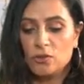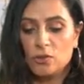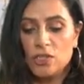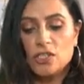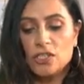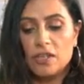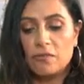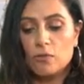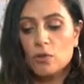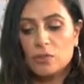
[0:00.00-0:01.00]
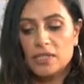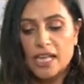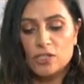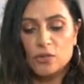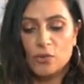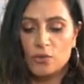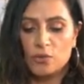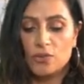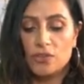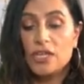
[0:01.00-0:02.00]
reach their full potential
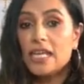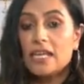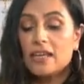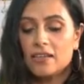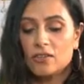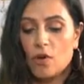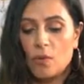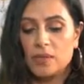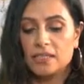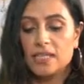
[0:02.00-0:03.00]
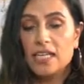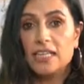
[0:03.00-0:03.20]
through 3 topics: